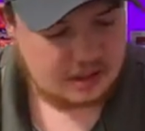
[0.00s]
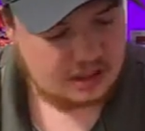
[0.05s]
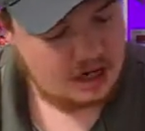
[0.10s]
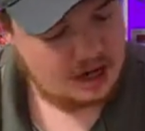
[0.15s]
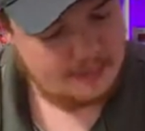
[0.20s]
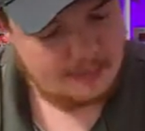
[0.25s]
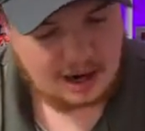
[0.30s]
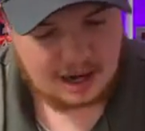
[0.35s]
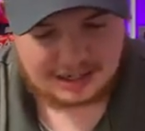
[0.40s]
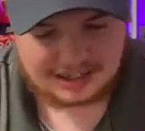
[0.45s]

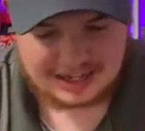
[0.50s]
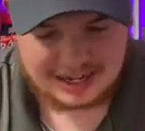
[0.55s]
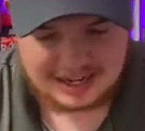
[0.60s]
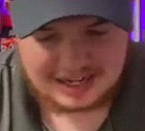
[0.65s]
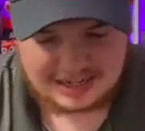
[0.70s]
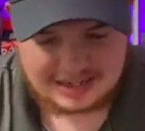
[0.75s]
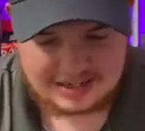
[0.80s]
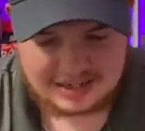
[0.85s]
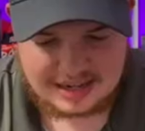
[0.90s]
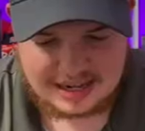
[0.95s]
Come on,
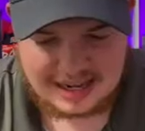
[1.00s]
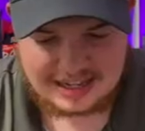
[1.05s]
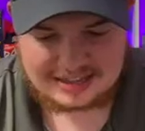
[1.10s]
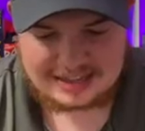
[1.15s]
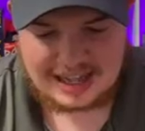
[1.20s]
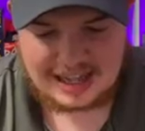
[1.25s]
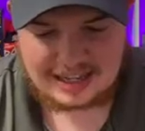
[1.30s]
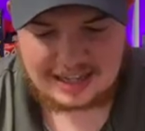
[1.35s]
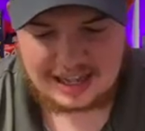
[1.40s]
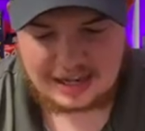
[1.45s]
guys. Hit
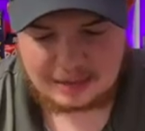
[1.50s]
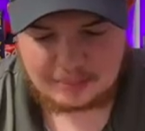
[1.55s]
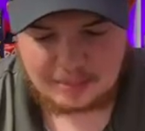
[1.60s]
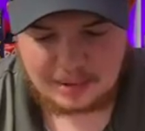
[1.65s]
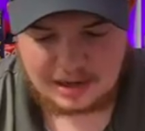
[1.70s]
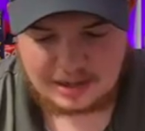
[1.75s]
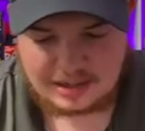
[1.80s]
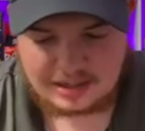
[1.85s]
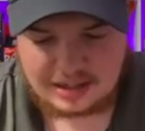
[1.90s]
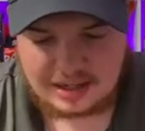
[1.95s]
that like
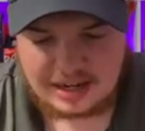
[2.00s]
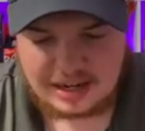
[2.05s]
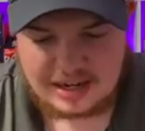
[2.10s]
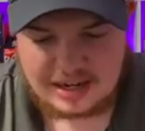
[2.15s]
button.